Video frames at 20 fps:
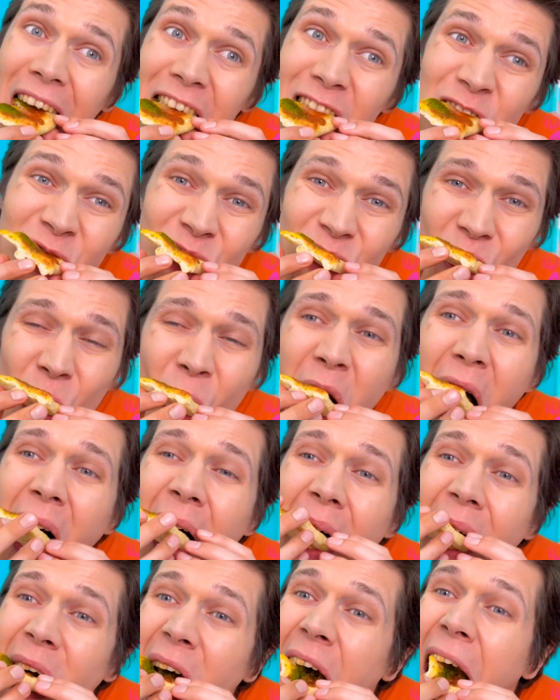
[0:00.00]
Or is it
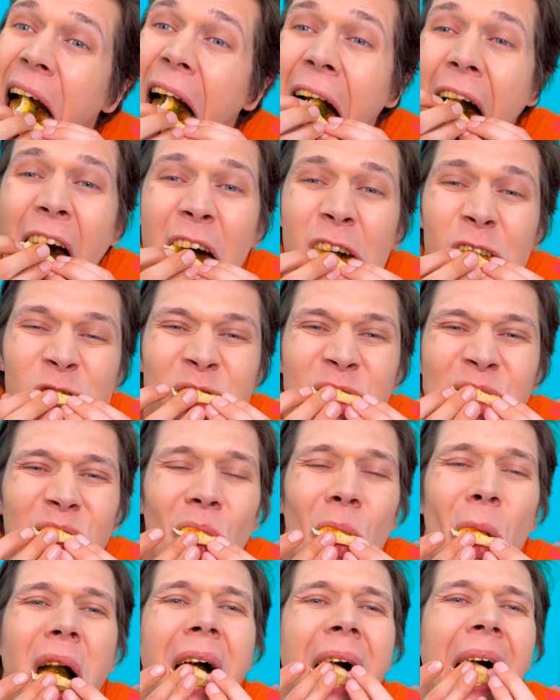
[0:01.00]
just so delicious
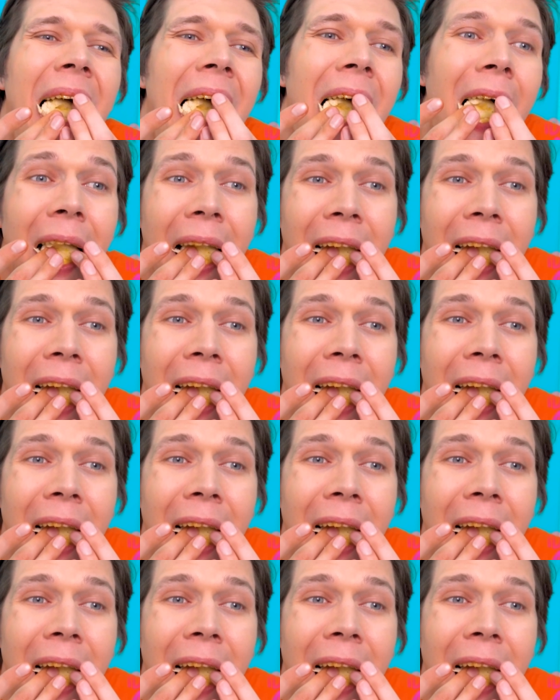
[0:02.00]
you can't